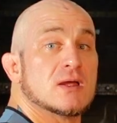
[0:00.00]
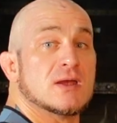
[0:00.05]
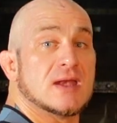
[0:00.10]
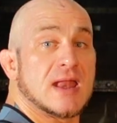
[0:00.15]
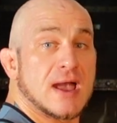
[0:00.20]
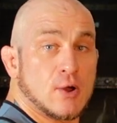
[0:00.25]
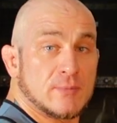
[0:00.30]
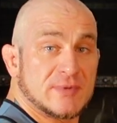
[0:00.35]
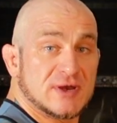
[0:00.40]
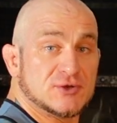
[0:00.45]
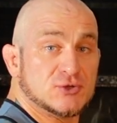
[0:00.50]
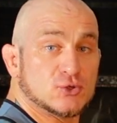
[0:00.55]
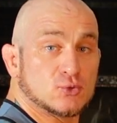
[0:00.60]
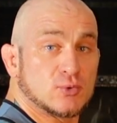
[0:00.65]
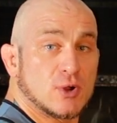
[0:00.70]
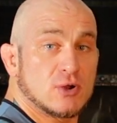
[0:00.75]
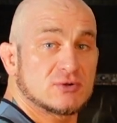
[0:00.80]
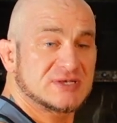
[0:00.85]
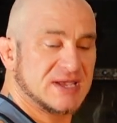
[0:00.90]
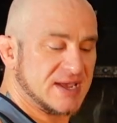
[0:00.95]
Now I'm gonna do
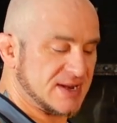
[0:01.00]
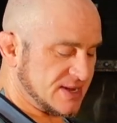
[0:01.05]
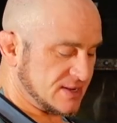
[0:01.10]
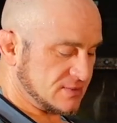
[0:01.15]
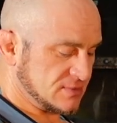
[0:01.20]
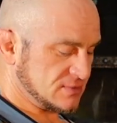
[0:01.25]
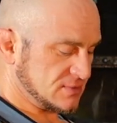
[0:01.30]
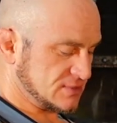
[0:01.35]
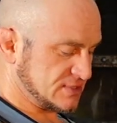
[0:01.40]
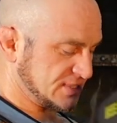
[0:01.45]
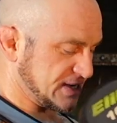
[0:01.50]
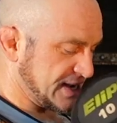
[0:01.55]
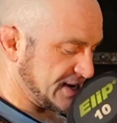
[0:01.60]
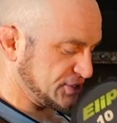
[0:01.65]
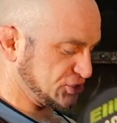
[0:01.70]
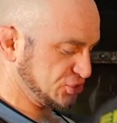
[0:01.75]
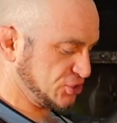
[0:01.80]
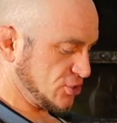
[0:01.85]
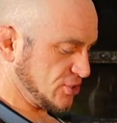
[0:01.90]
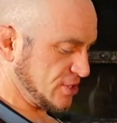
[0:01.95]
rotating, kind of
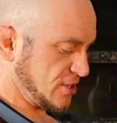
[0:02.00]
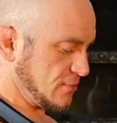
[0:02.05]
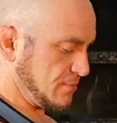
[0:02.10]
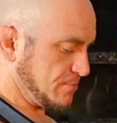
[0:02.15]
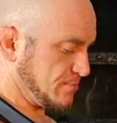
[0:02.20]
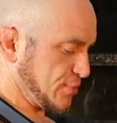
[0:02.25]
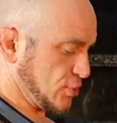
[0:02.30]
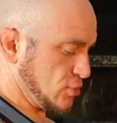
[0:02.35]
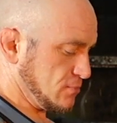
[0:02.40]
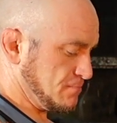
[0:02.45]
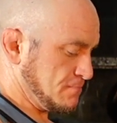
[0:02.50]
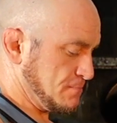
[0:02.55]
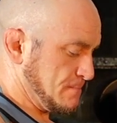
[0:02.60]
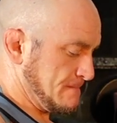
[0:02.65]
show you, boom.